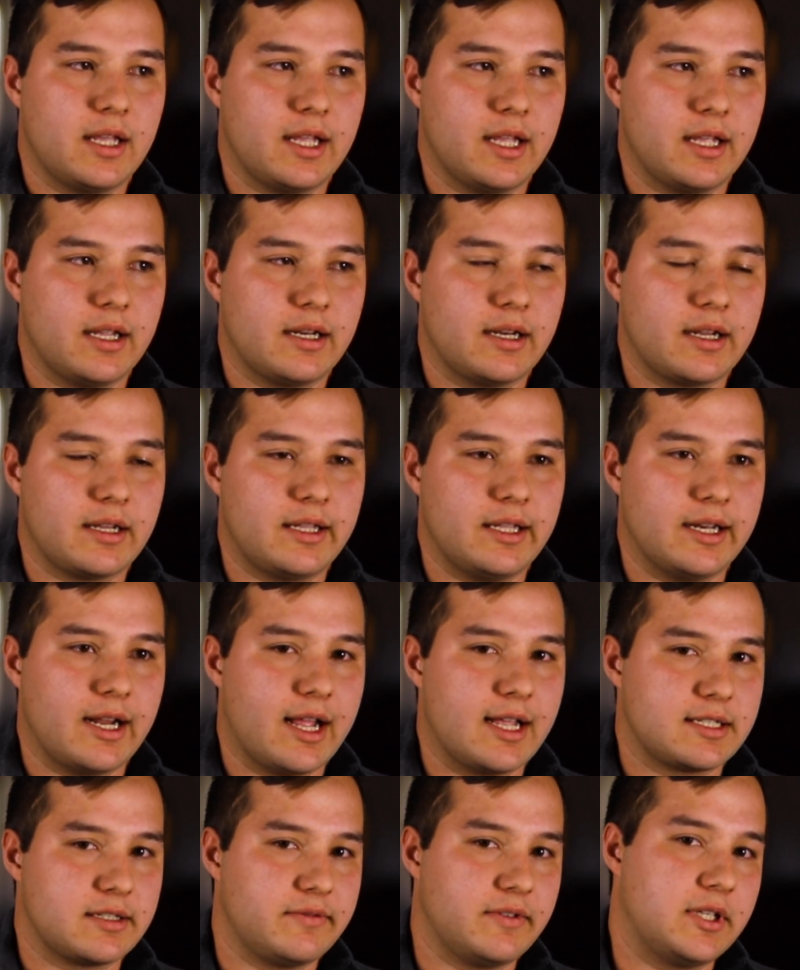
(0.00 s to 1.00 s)
And he'd
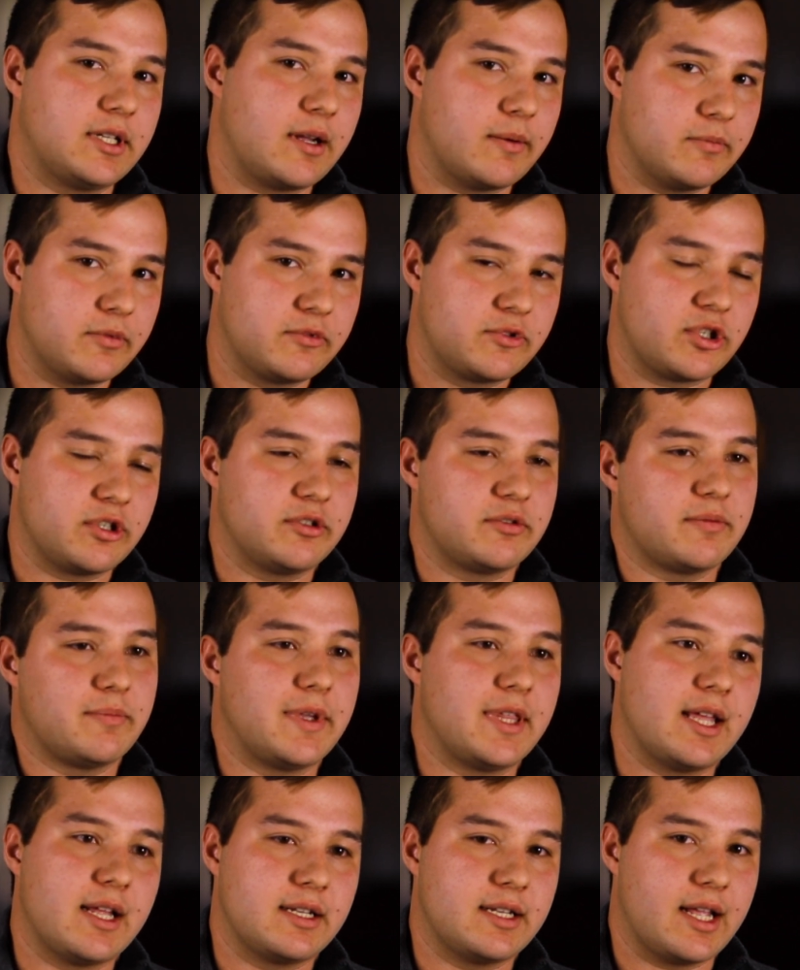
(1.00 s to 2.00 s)
asked if he'd come to church with
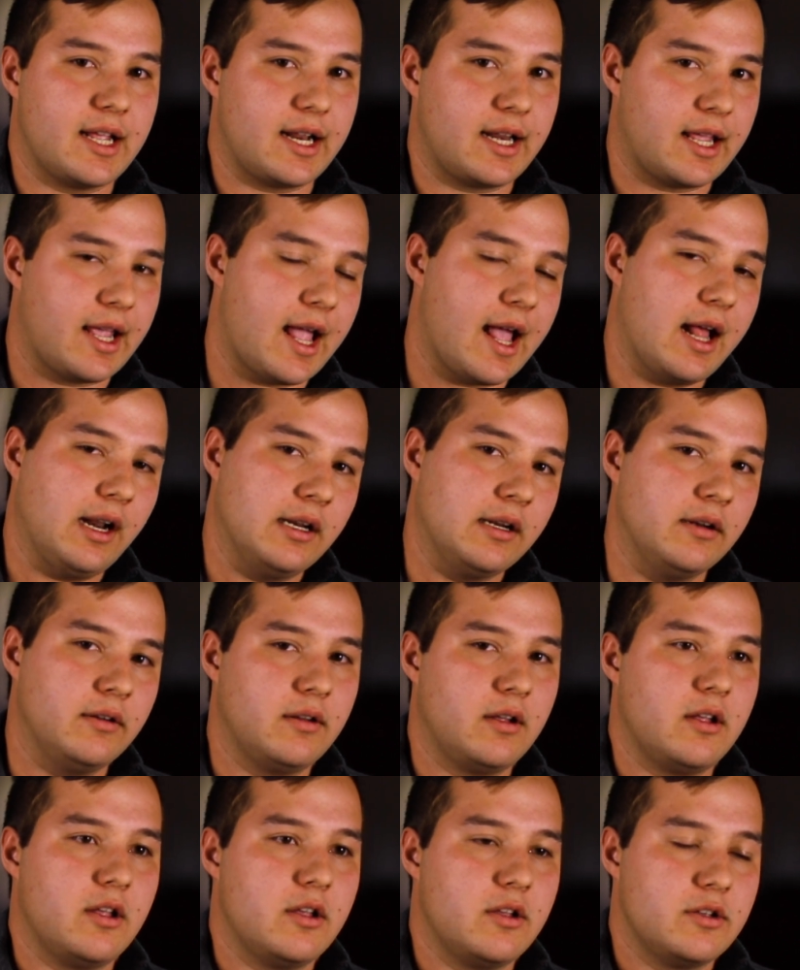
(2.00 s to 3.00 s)
me that day, and he
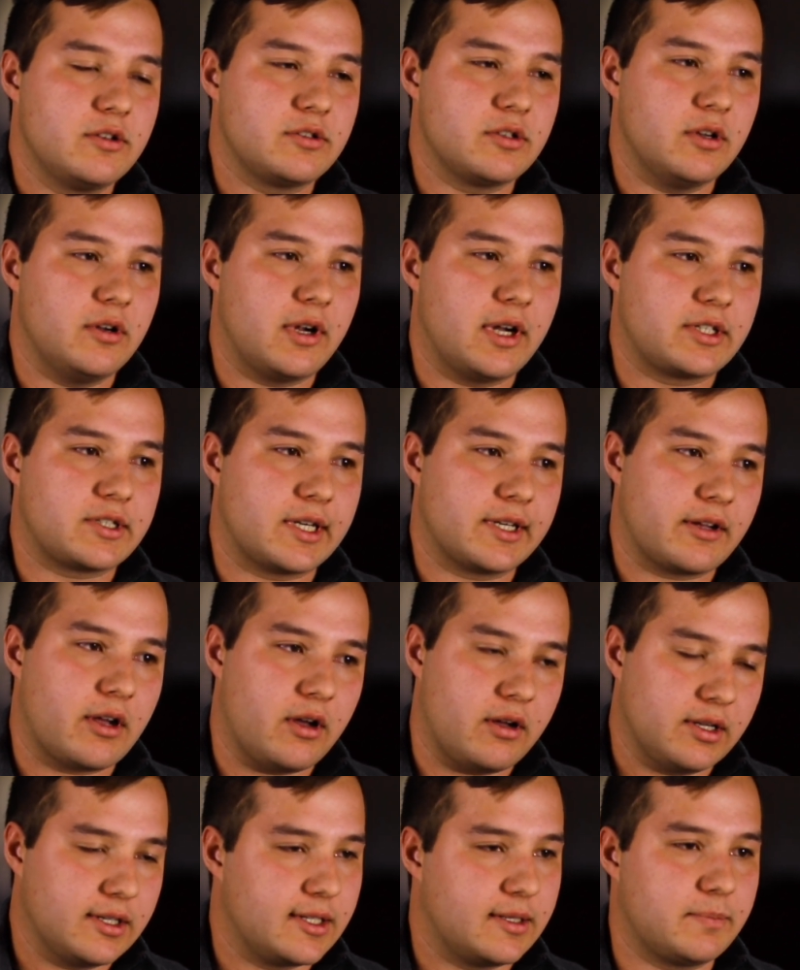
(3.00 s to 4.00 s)
hadn't. So I tried
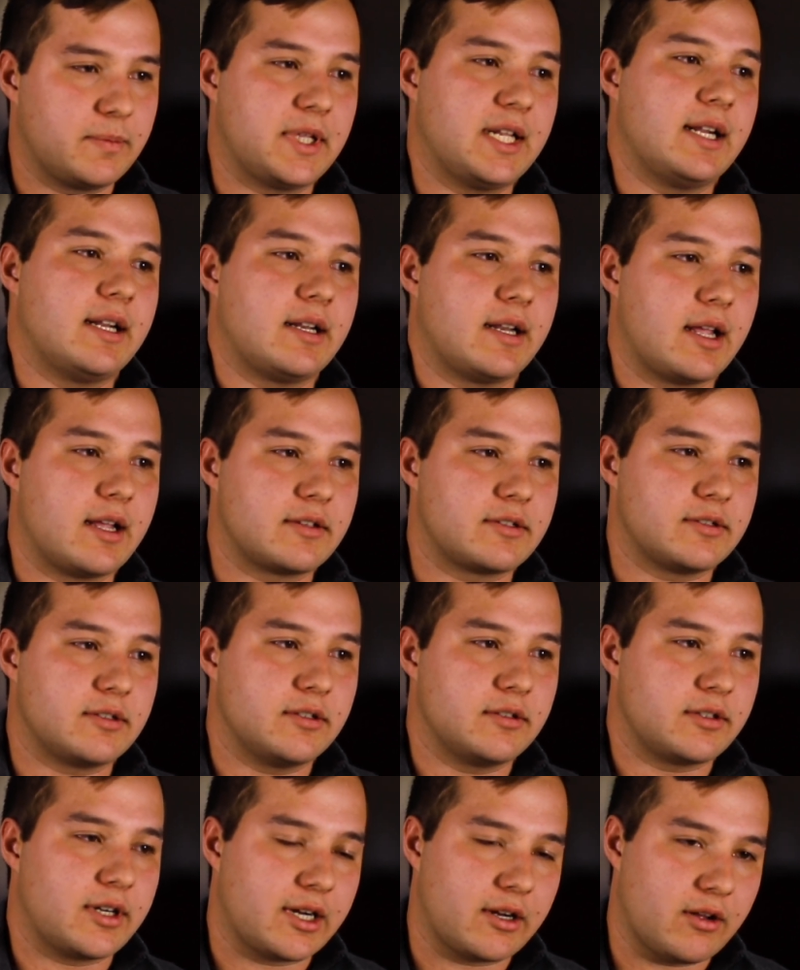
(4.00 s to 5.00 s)
calling him, he didn't
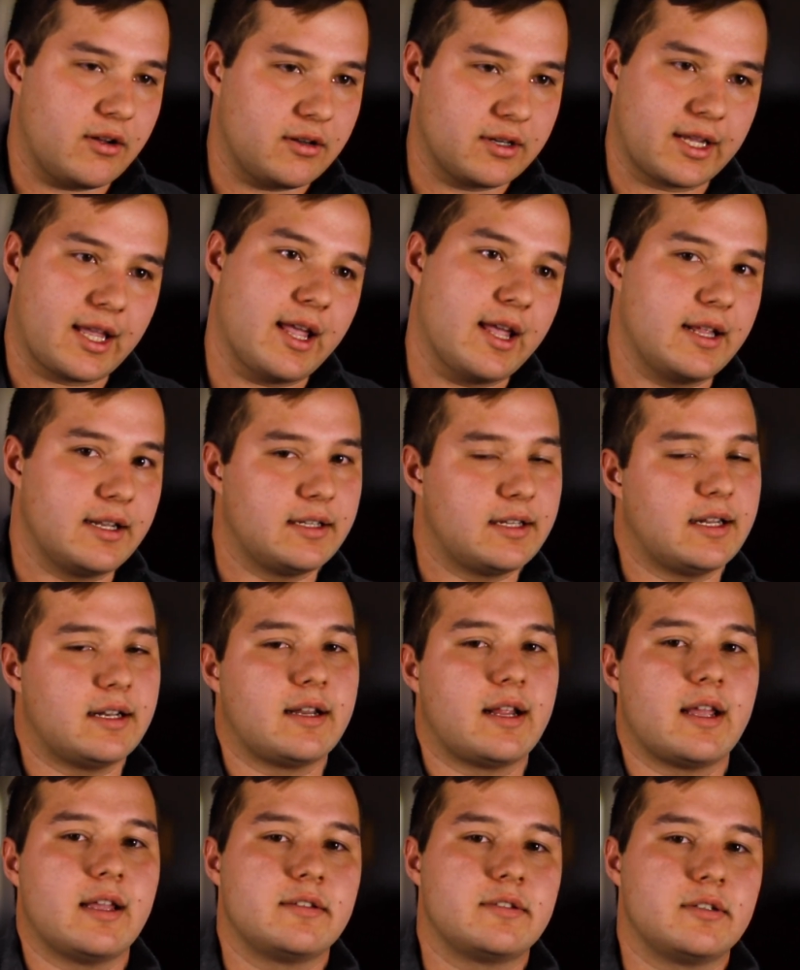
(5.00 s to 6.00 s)
answer. I tried calling again, he
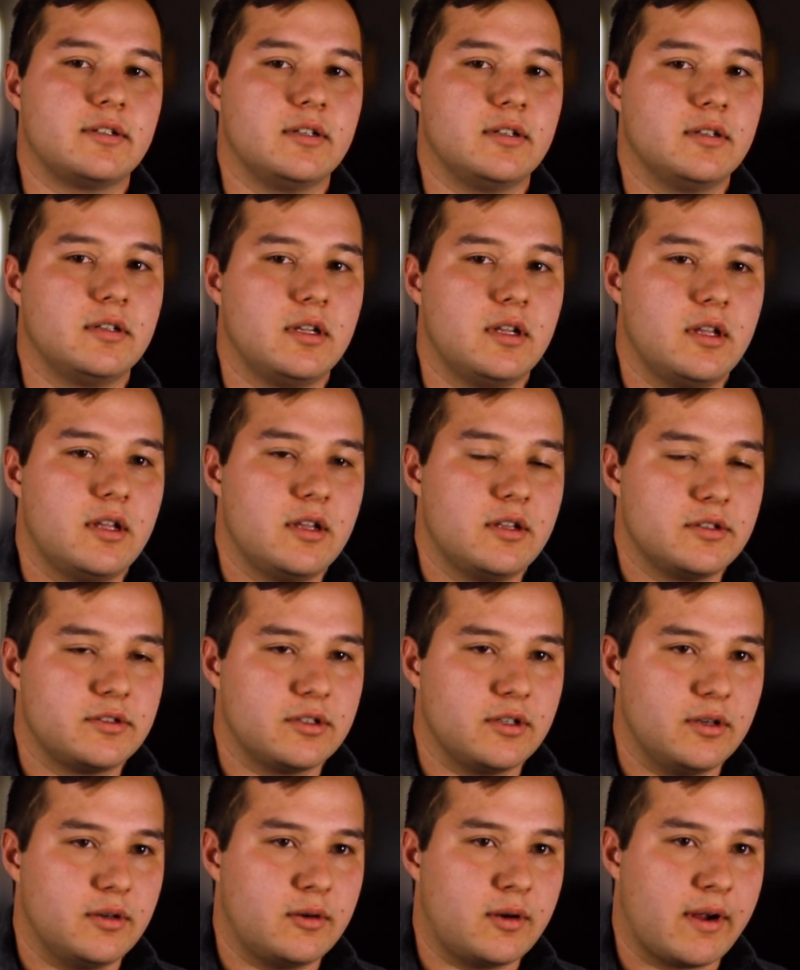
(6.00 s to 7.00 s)
didn't answer.
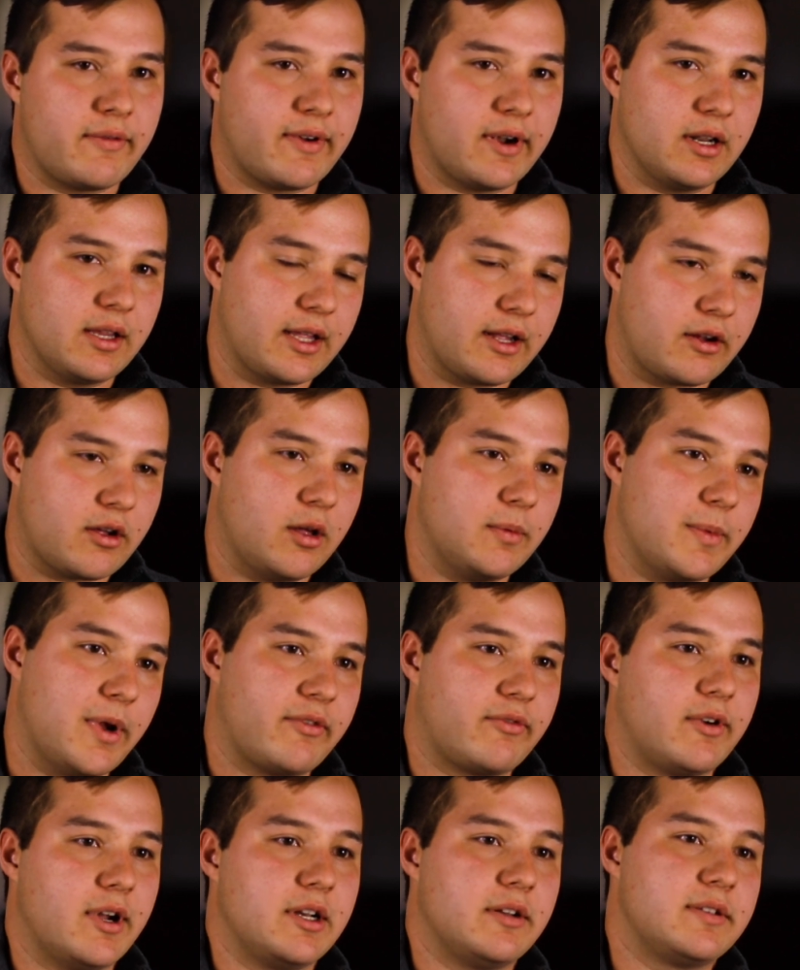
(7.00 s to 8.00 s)
So I finally called
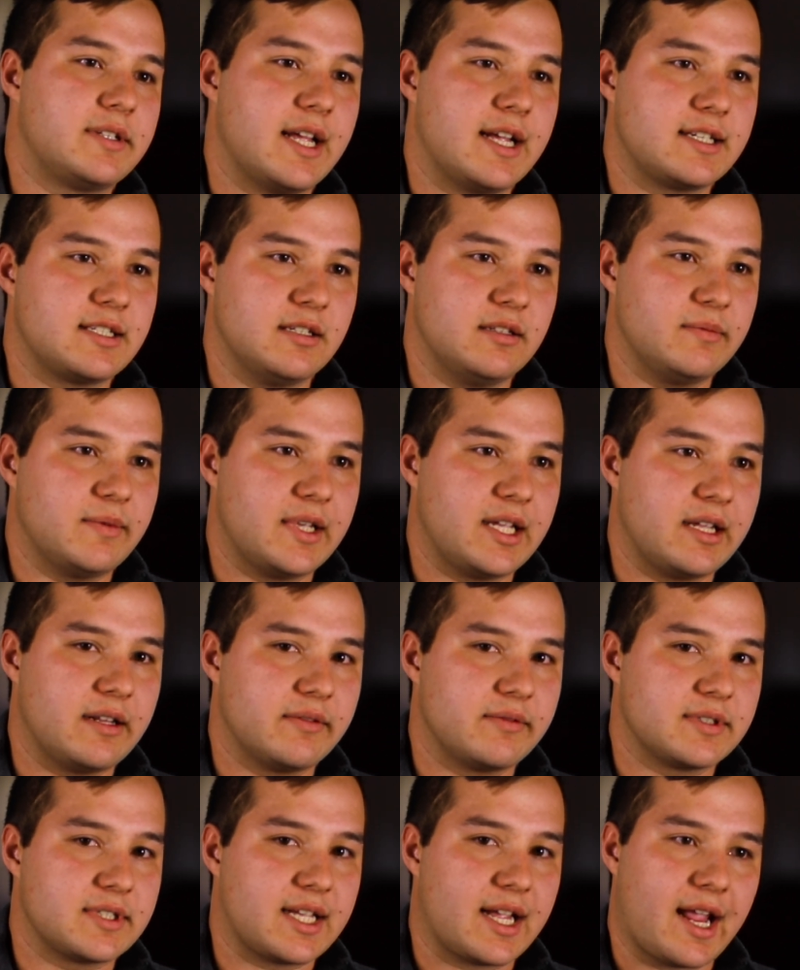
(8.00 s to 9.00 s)
my friend who texted me
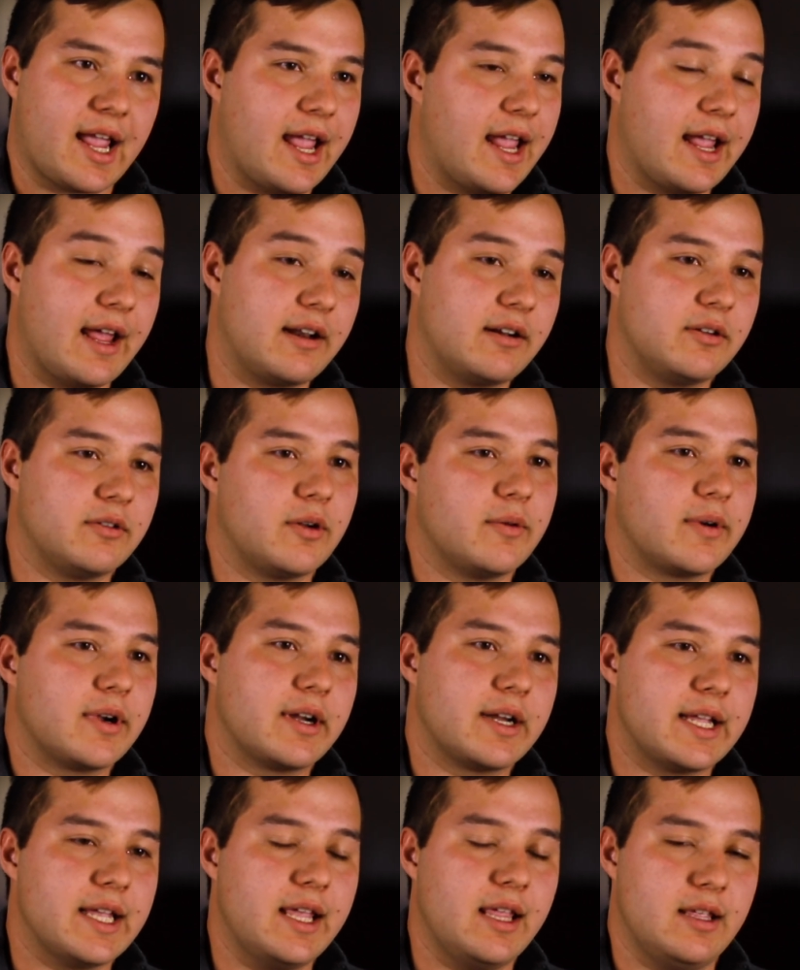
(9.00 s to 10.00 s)
and was like, hey, I don't know
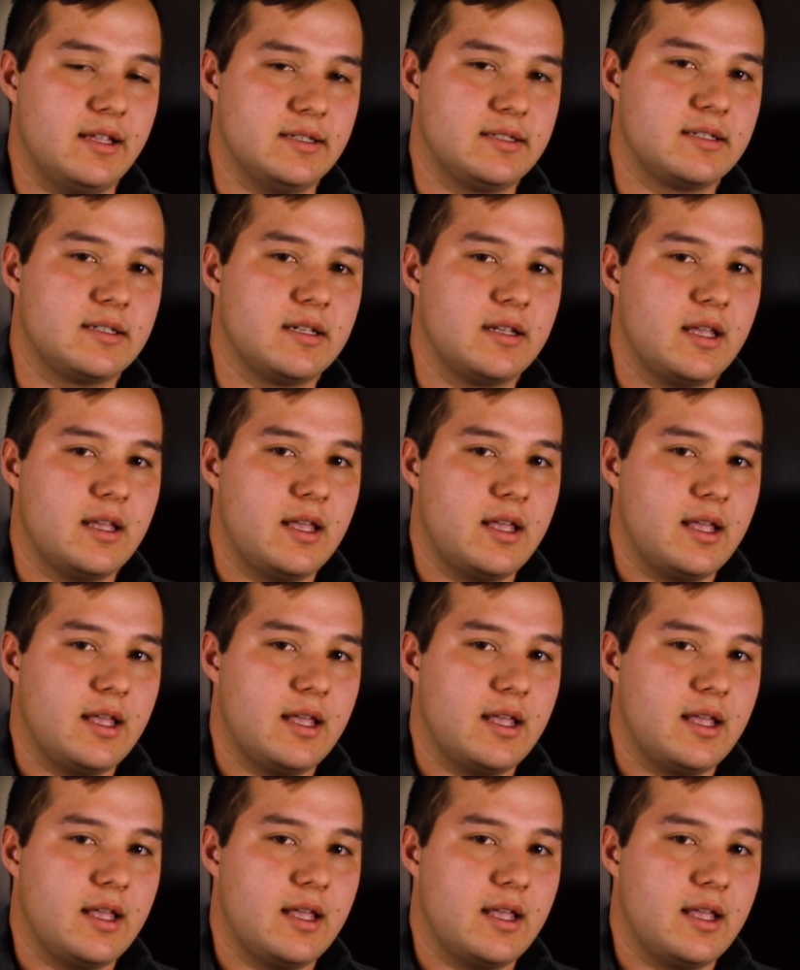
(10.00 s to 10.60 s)
where he is.